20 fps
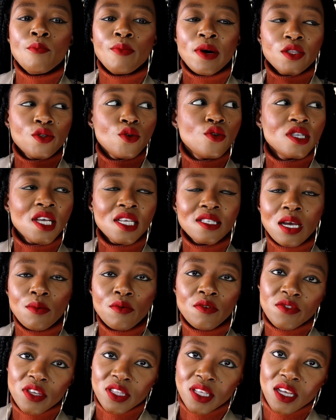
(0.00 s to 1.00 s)
But those are some
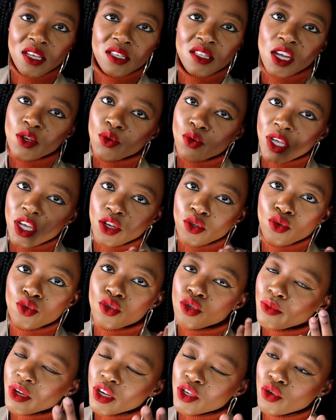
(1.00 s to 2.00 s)
of the things that you can do
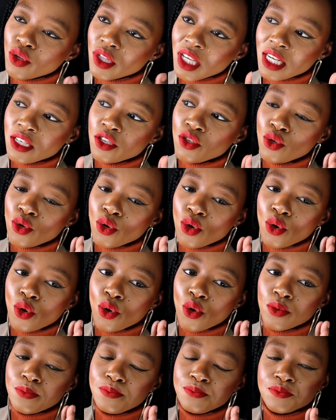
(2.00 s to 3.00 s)
to make sure that
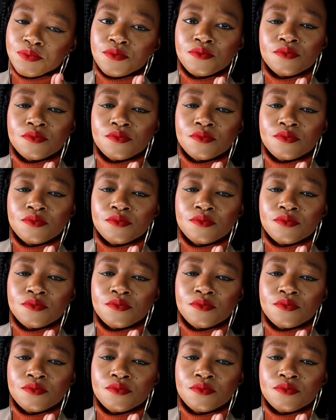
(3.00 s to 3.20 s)
your